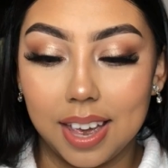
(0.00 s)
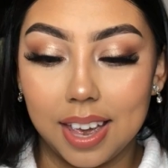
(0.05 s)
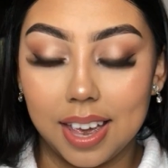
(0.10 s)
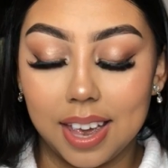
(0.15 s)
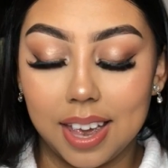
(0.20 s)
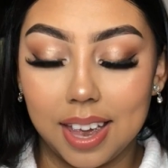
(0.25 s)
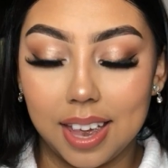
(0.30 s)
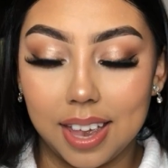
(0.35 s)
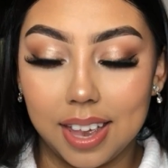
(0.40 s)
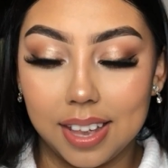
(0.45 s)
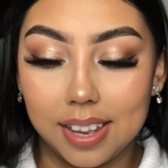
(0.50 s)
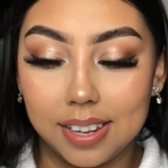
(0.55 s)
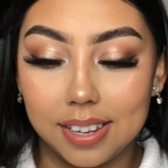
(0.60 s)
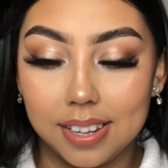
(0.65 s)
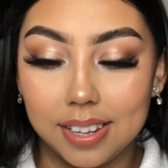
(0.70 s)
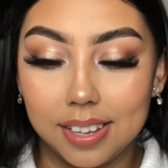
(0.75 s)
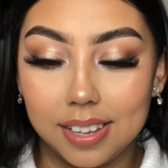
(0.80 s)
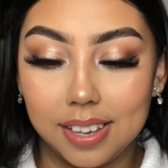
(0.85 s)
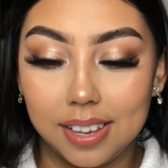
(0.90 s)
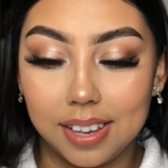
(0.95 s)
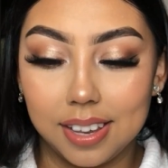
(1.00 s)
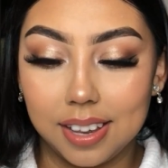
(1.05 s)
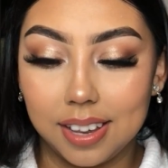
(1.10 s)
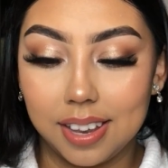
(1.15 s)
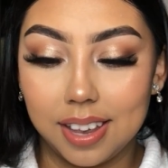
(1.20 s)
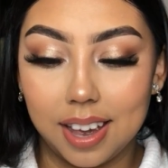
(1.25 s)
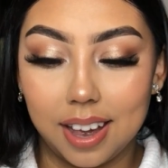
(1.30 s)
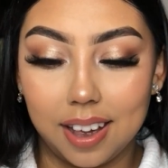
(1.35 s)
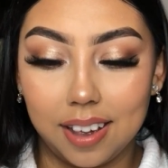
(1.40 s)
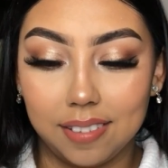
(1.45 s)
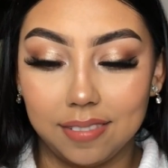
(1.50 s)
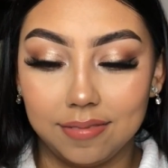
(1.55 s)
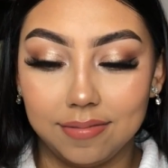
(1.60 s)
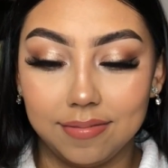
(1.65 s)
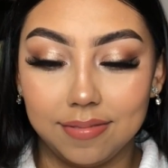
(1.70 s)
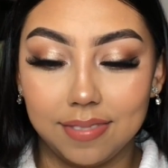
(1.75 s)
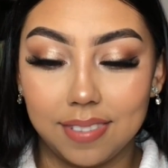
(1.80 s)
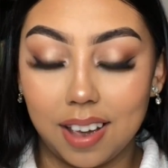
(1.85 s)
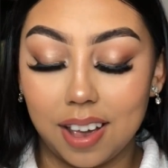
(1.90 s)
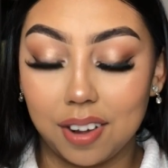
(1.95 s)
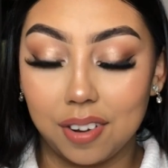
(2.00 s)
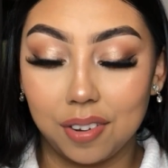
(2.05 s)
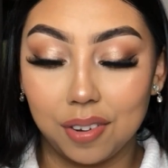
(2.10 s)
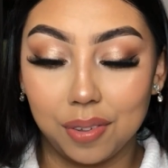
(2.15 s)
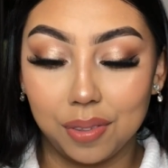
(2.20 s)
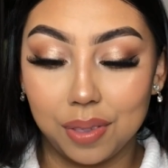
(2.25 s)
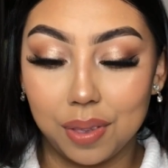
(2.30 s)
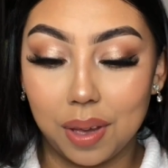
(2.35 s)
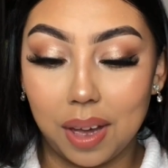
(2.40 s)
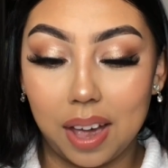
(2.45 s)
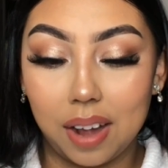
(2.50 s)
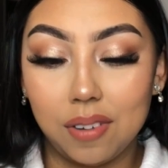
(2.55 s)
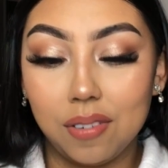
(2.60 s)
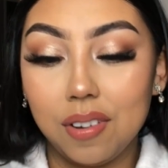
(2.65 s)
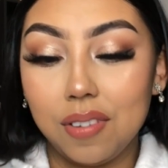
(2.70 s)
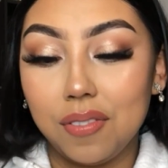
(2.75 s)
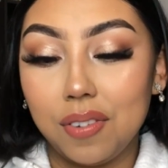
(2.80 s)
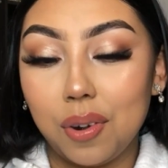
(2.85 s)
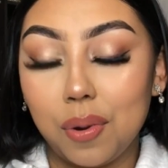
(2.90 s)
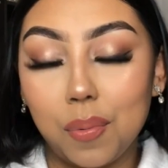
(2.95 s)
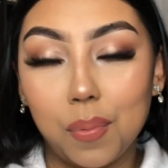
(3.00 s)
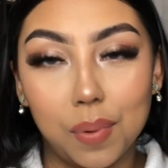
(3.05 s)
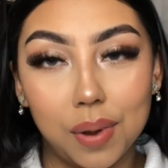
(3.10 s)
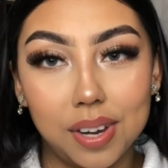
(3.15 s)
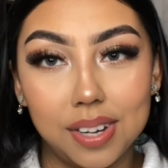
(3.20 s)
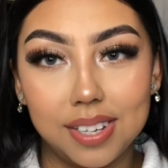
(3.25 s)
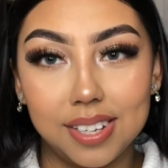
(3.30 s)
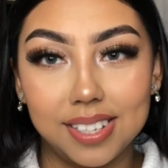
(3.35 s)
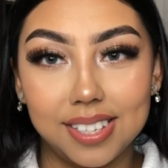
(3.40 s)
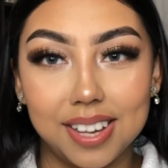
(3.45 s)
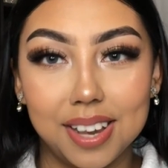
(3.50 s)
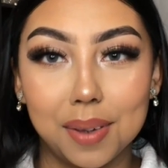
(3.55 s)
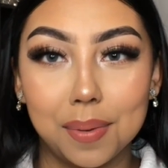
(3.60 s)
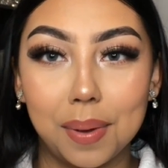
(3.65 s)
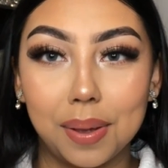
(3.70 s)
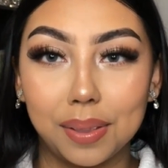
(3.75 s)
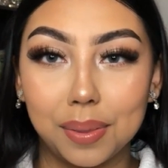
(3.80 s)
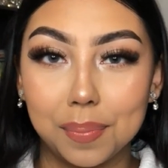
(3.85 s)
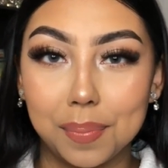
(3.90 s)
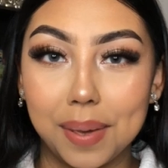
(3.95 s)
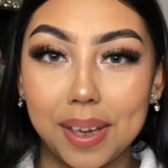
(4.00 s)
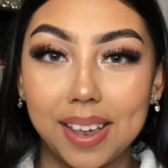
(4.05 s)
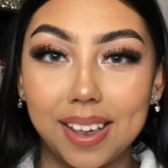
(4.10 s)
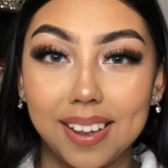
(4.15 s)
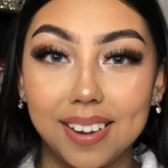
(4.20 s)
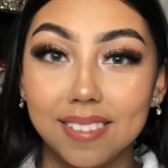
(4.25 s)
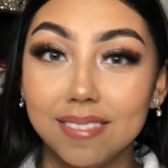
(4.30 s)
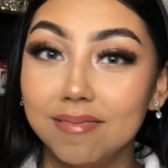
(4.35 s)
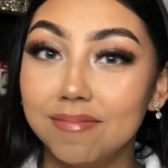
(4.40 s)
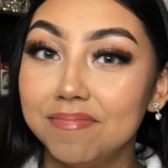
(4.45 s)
And yeah, I don't know. I don't even know what to say about the pain.